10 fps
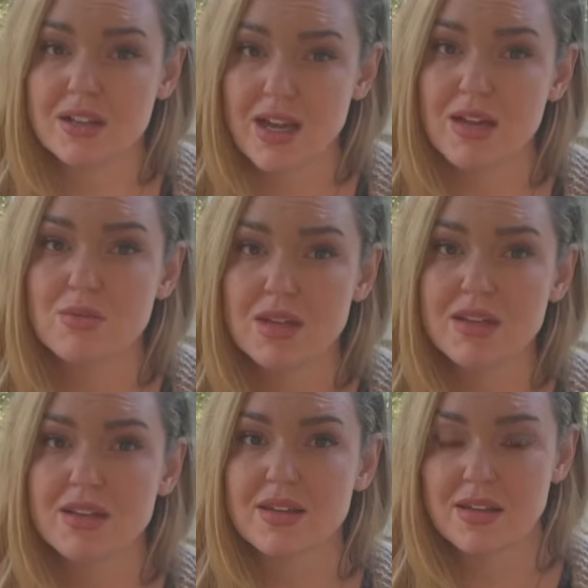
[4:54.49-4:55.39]

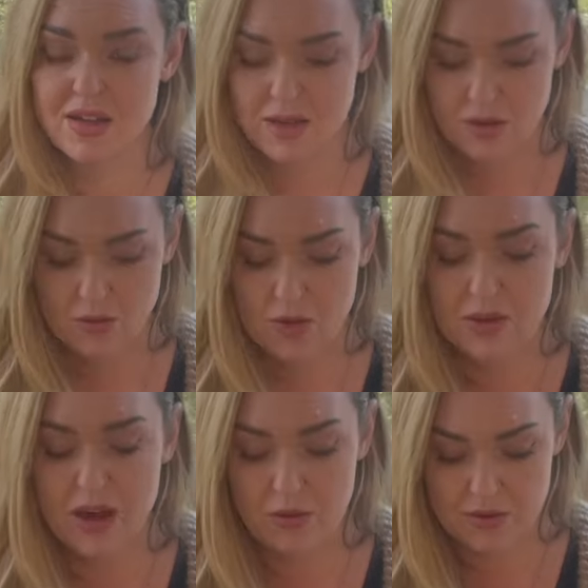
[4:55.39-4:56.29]
alignment
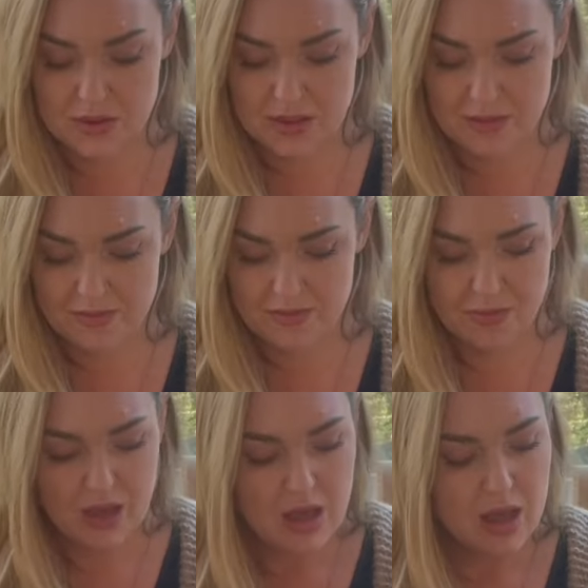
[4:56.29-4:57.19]
with that wisdom.